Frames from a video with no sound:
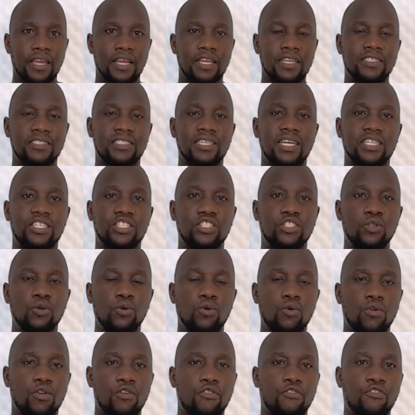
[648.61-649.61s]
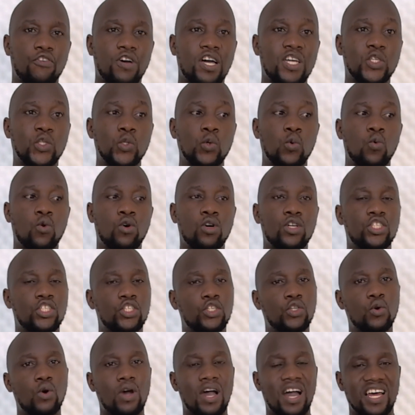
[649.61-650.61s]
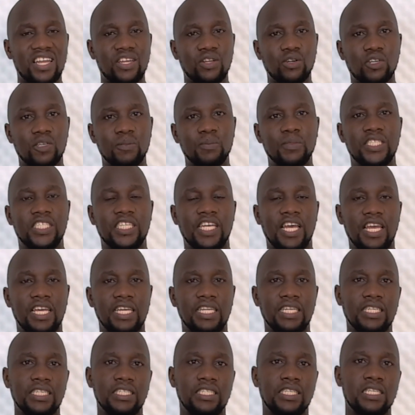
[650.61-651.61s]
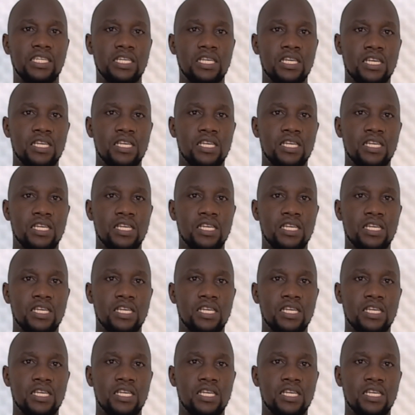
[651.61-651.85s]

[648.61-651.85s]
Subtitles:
is that you refer to what you had obtained